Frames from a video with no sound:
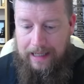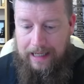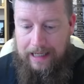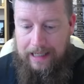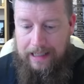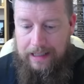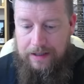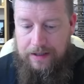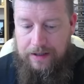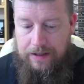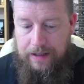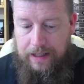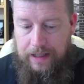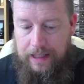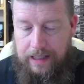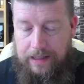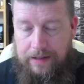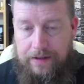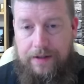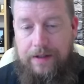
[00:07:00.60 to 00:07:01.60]

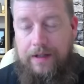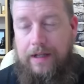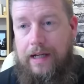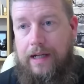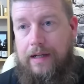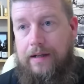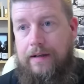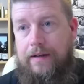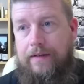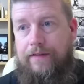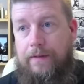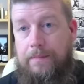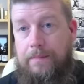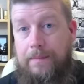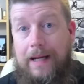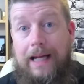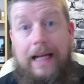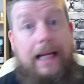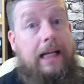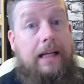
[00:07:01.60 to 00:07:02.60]
is for
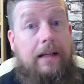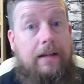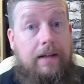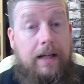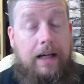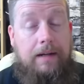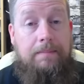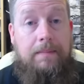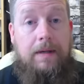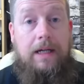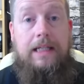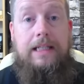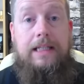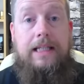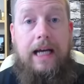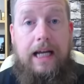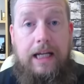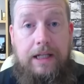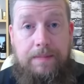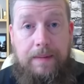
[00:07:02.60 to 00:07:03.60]
me and my
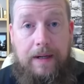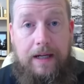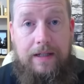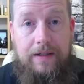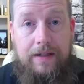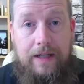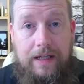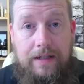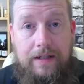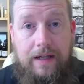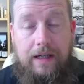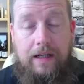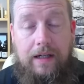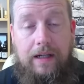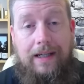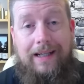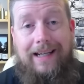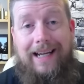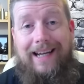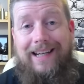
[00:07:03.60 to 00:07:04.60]
taste buds is
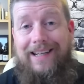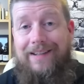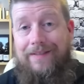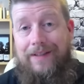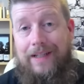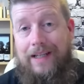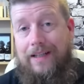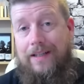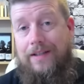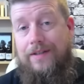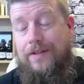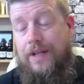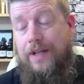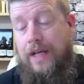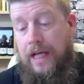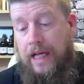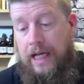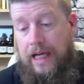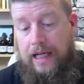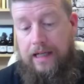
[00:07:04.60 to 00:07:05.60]
unlike any of the others,
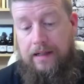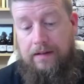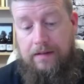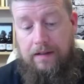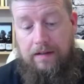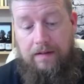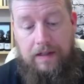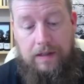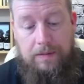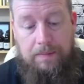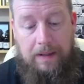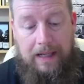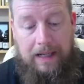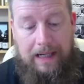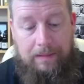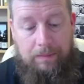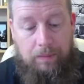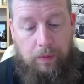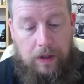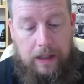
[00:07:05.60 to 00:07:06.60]
and I'm going to
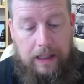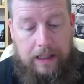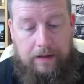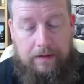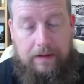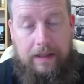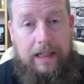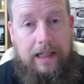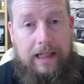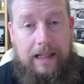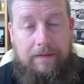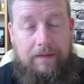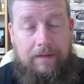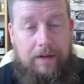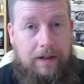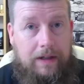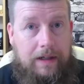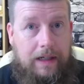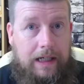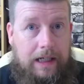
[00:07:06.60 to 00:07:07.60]
explain why, and I'm going to give
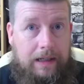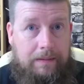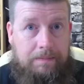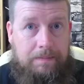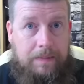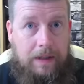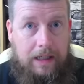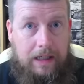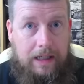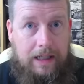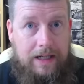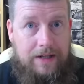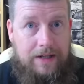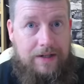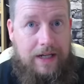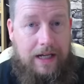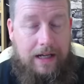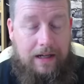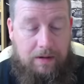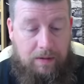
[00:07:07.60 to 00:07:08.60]
you
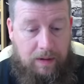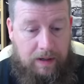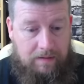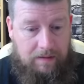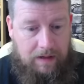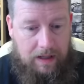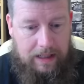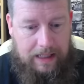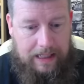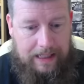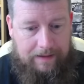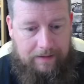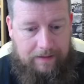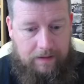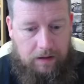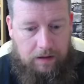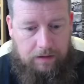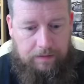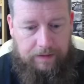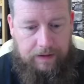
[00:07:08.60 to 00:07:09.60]
a quick rundown
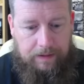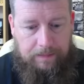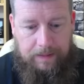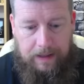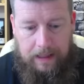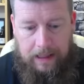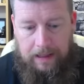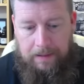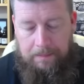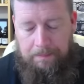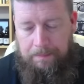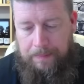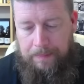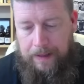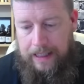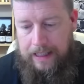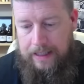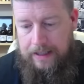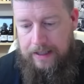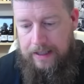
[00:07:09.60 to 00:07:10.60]
of them.
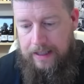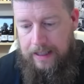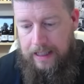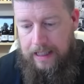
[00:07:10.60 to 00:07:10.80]
But